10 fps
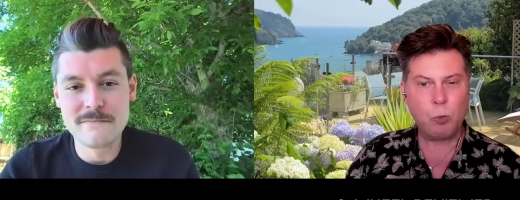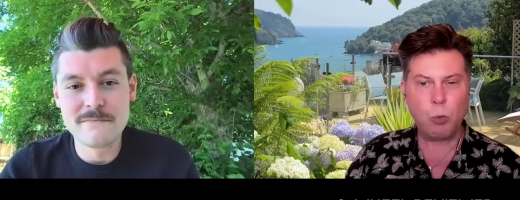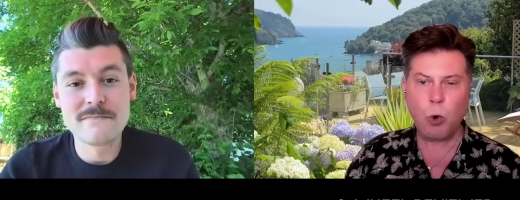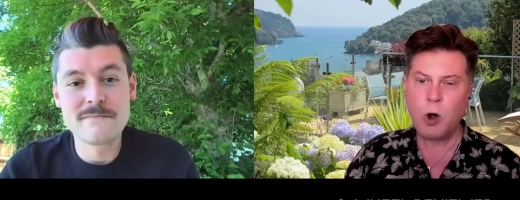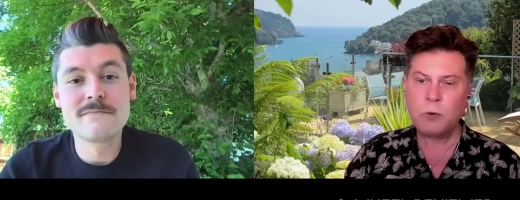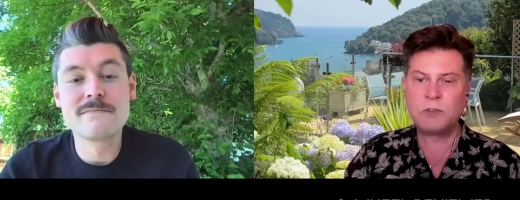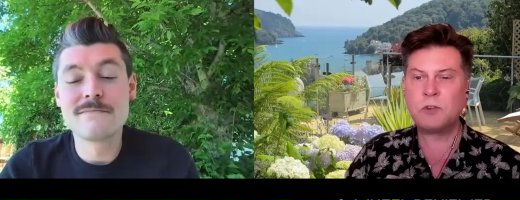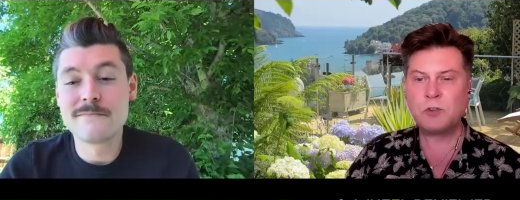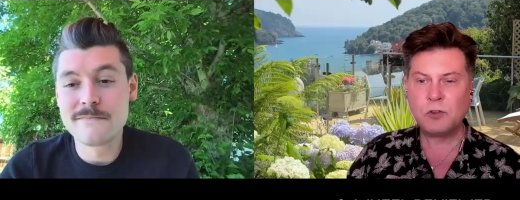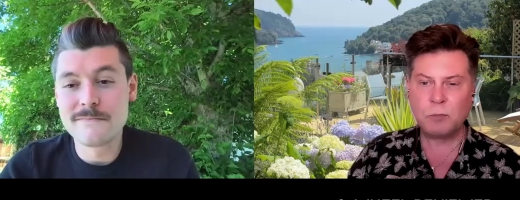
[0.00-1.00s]
Speaker 1: What would
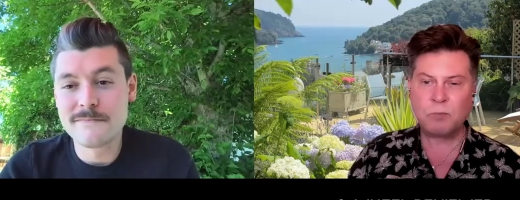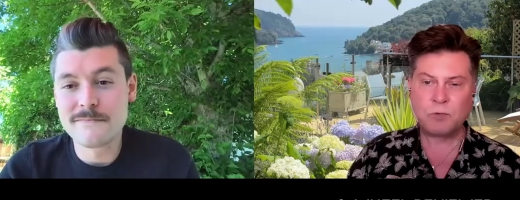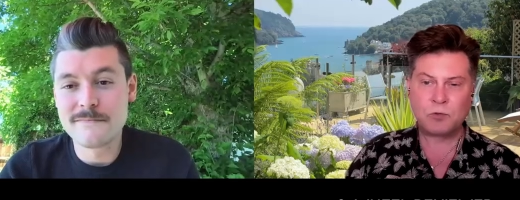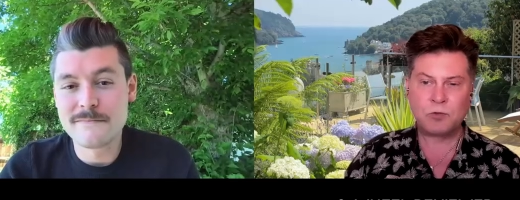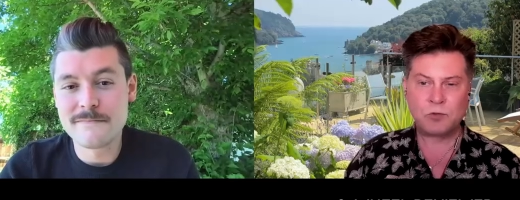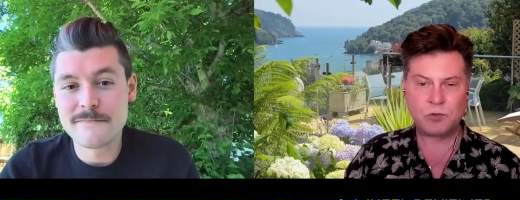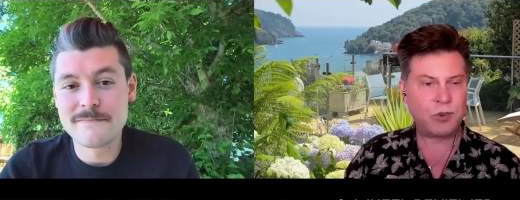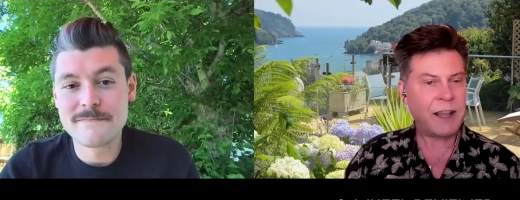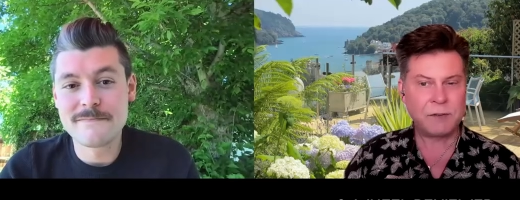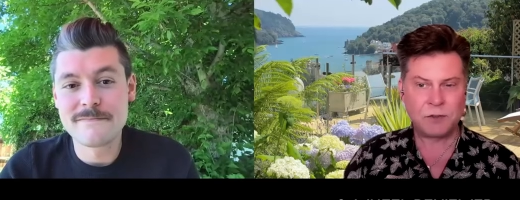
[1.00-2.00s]
your
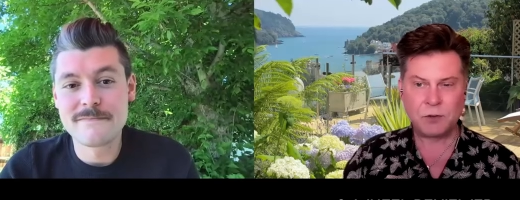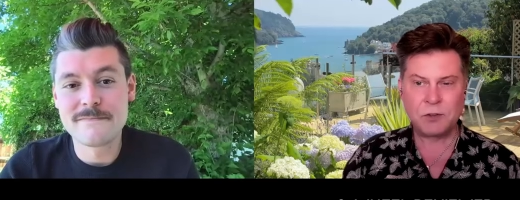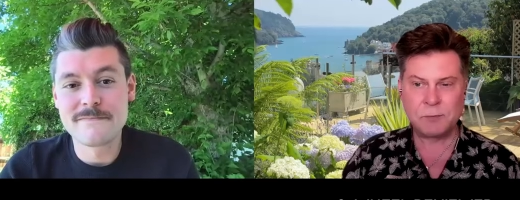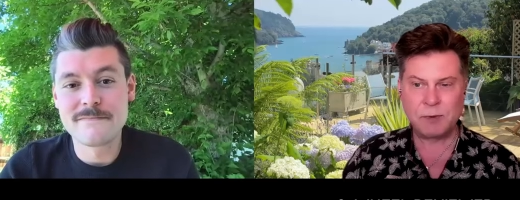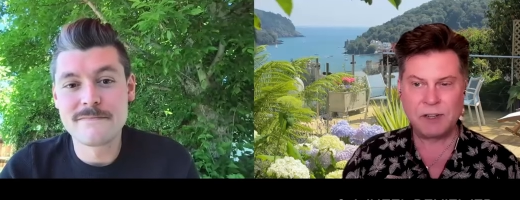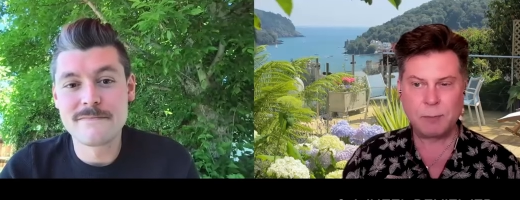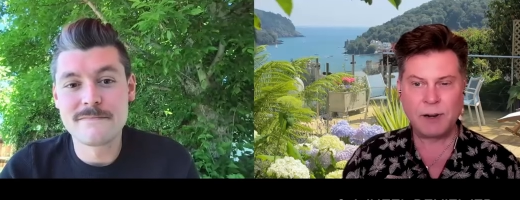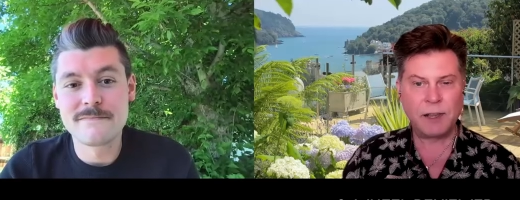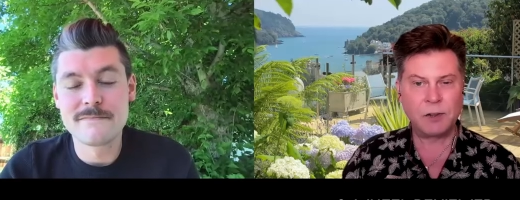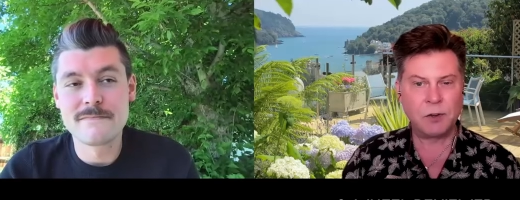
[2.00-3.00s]
track of choice be to
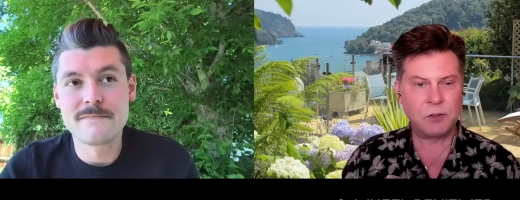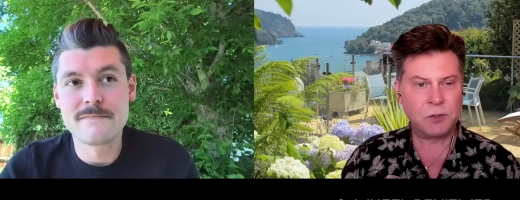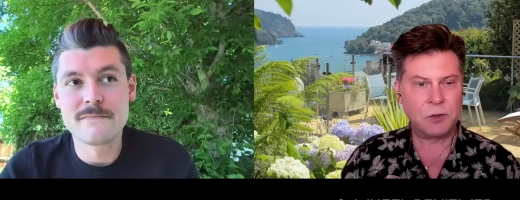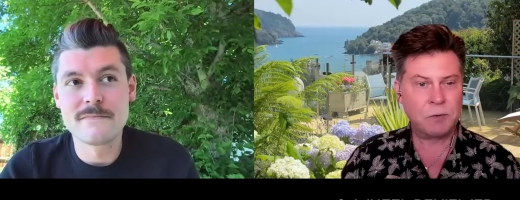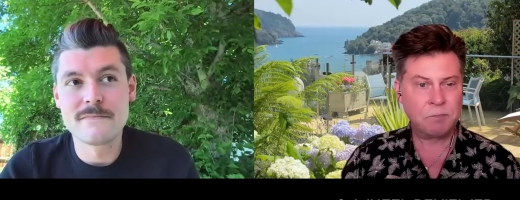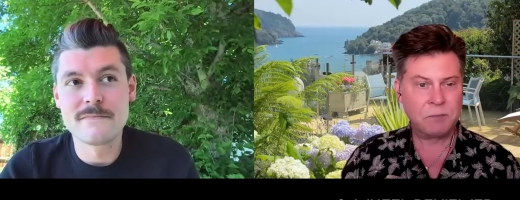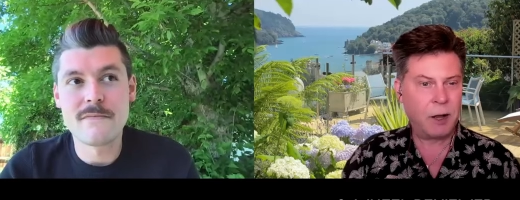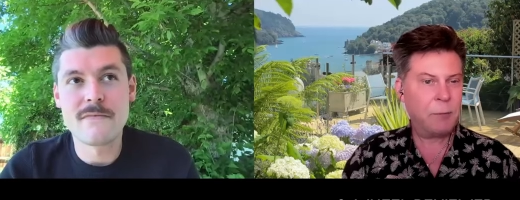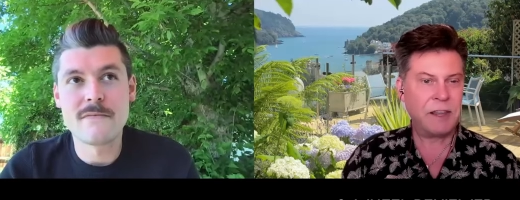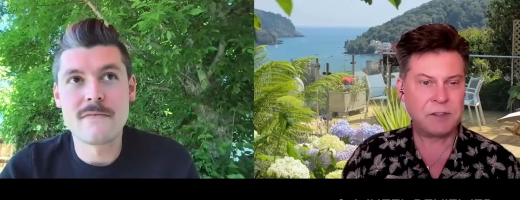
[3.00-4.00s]
play on your
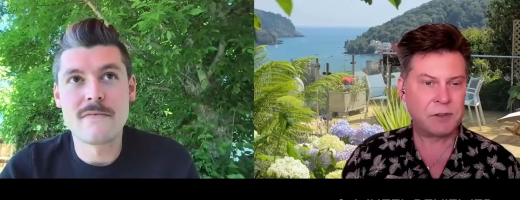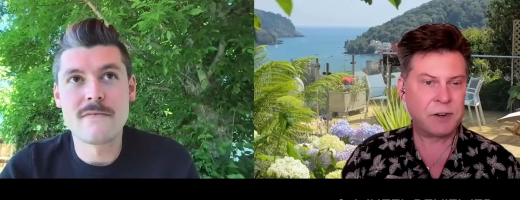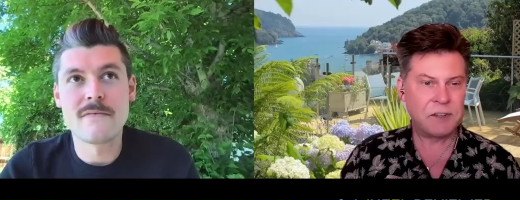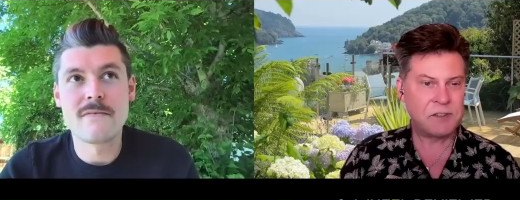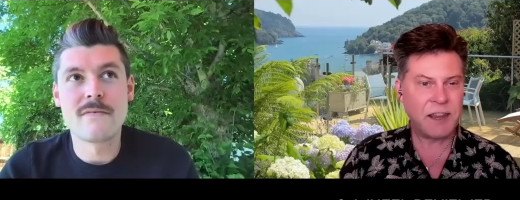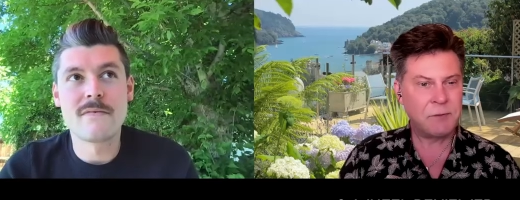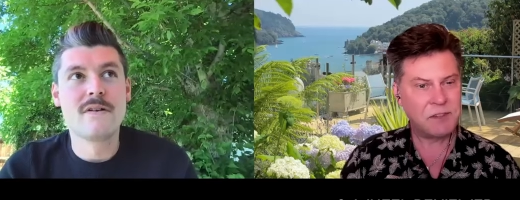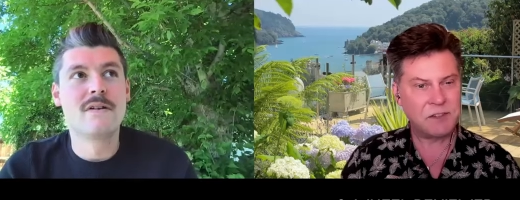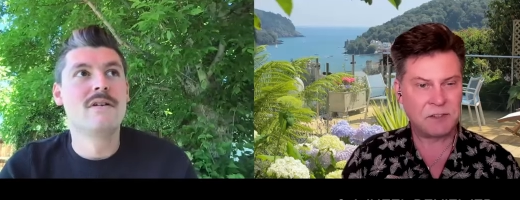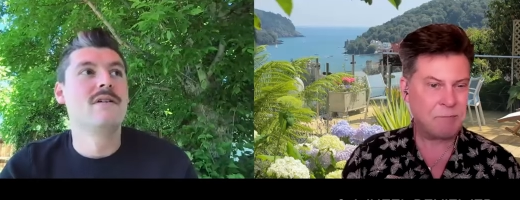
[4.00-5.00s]
helmet integrated sound
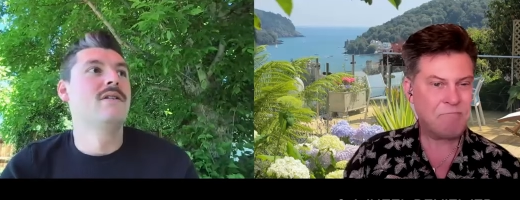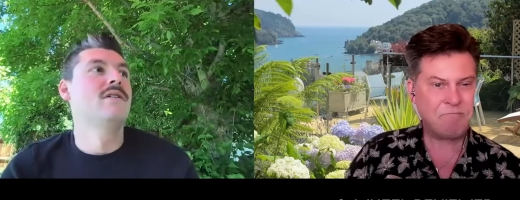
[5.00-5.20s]
system?